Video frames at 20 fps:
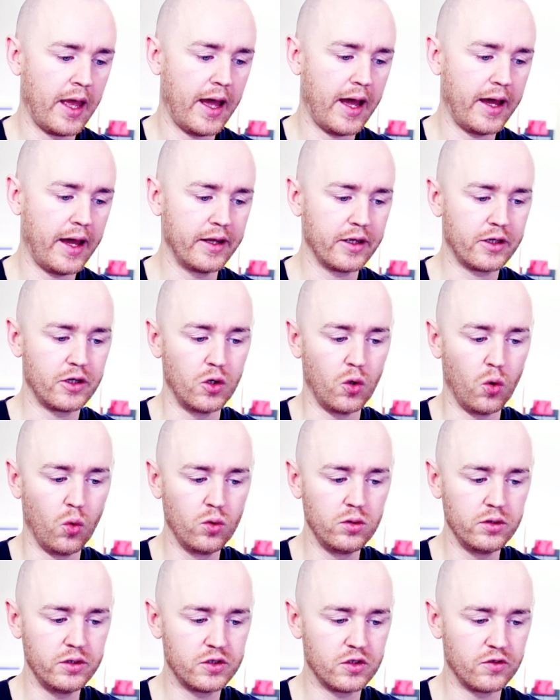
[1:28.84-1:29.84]
And it can
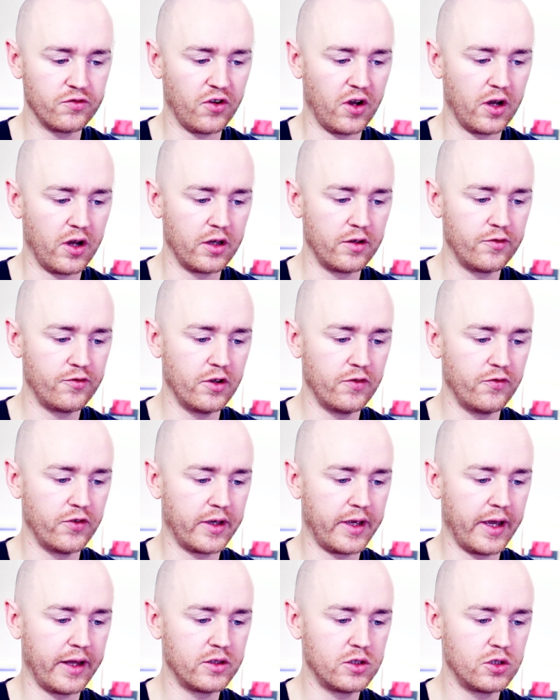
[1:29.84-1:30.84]
only survive if it
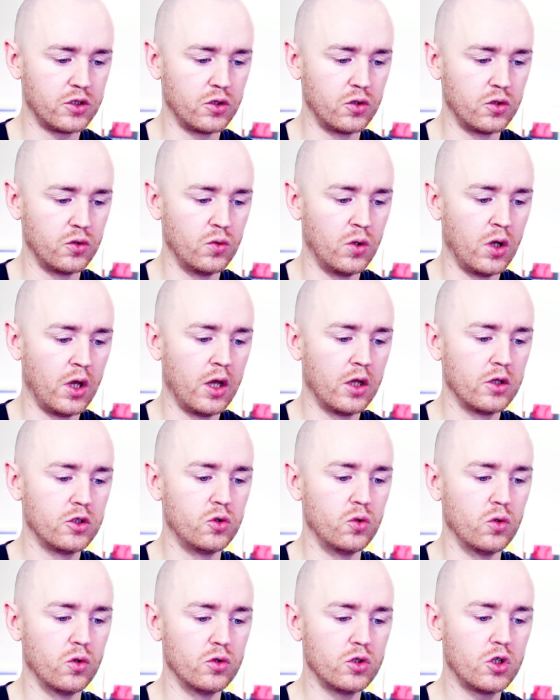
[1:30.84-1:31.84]
gets you
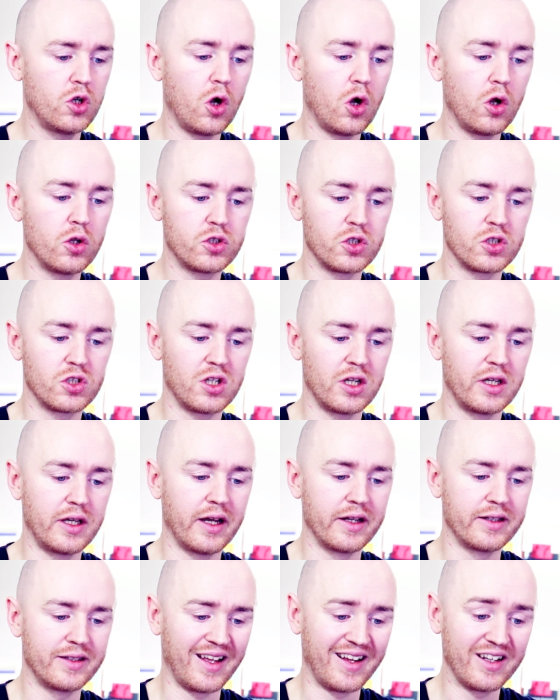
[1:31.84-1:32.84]
to unconsciously
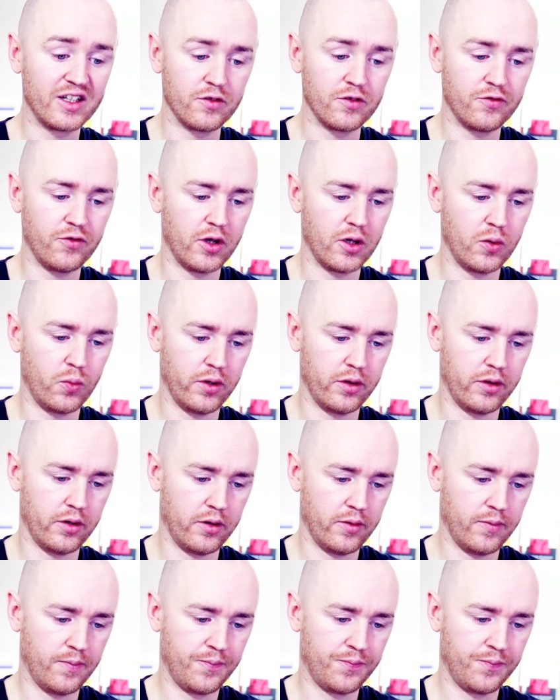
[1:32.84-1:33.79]
identify with it.